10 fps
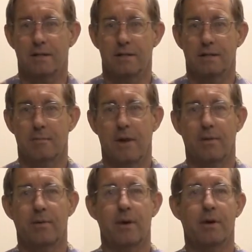That's about
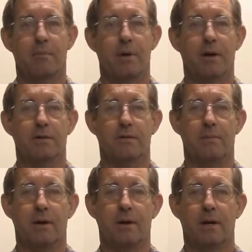300 miles from
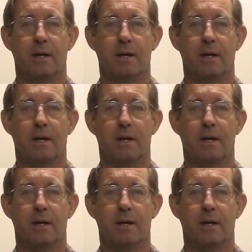here,